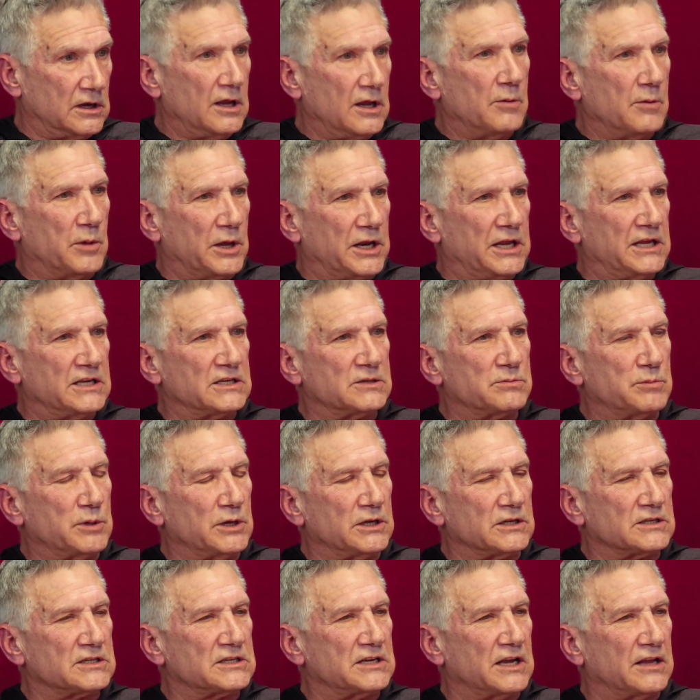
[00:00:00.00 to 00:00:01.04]
But his bill
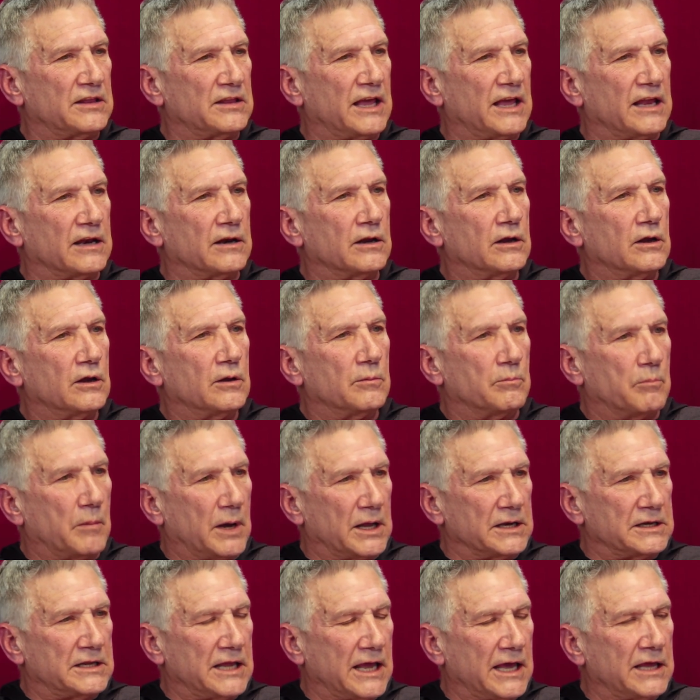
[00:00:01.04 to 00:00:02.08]
said that
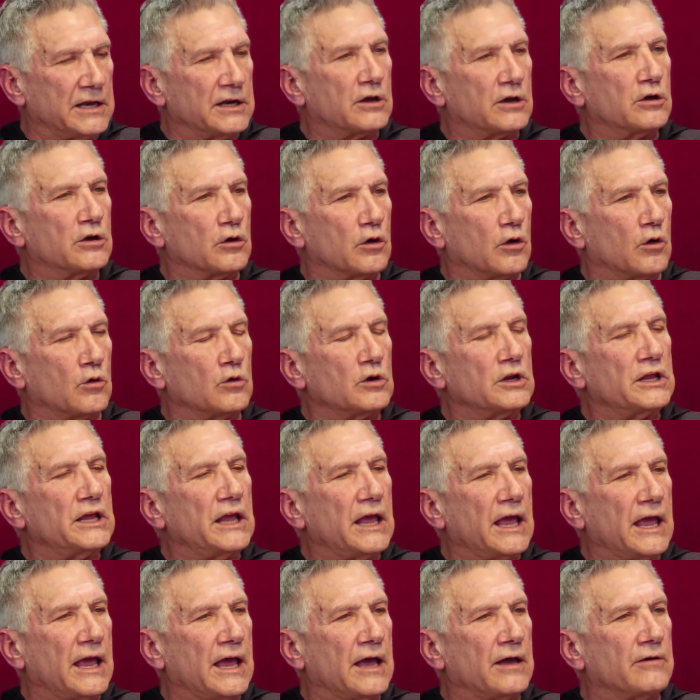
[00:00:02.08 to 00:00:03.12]
Montana could only
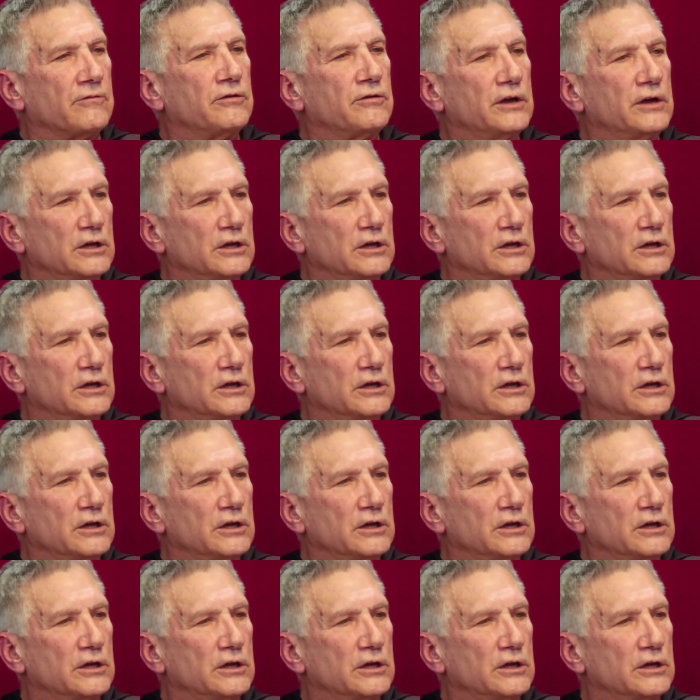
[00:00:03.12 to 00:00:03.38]
have